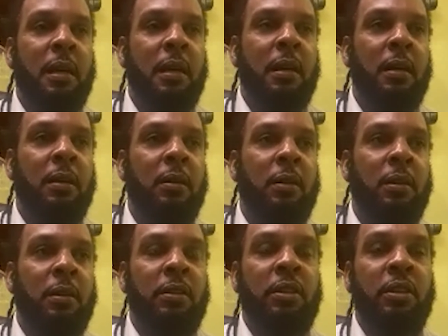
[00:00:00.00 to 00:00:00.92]

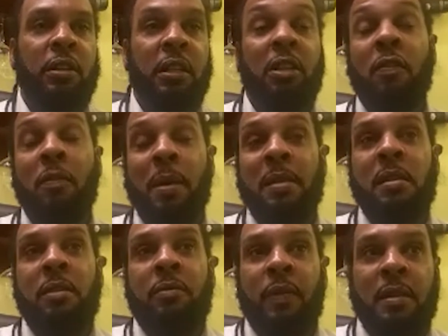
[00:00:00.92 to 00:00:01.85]
the
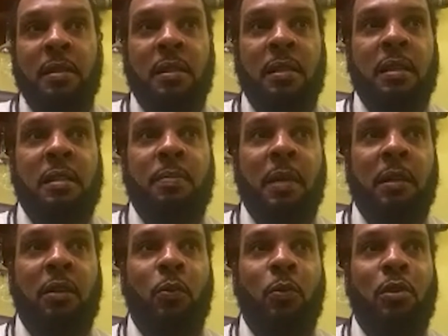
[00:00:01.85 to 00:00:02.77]
government's defense in this
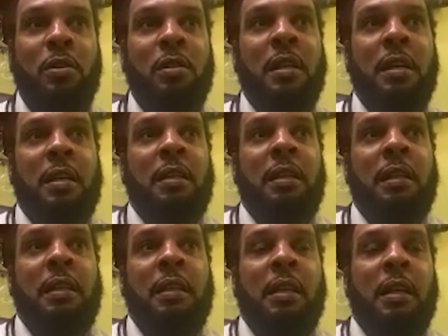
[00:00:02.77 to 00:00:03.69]
matter was that
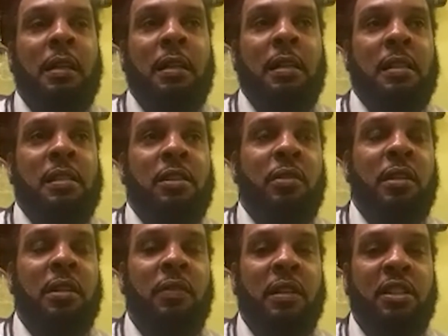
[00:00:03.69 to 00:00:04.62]
they did not
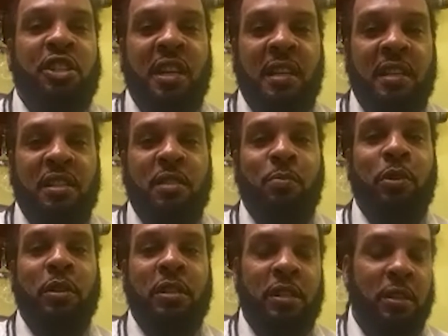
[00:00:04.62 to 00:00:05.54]
necessarily even challenge the
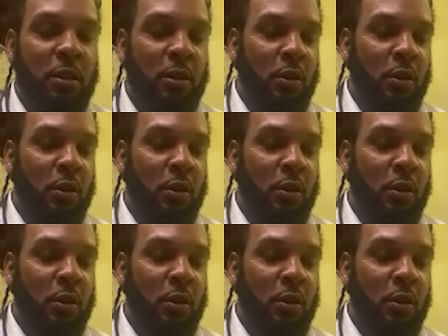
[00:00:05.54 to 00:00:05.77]
breach.